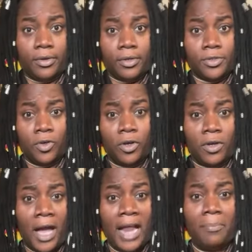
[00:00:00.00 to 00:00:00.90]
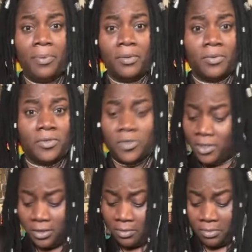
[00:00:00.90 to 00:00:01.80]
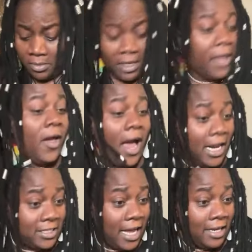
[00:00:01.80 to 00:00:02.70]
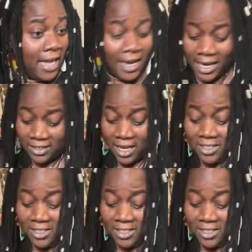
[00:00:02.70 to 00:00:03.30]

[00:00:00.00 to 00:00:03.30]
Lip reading: So God, you understand, Kadijah?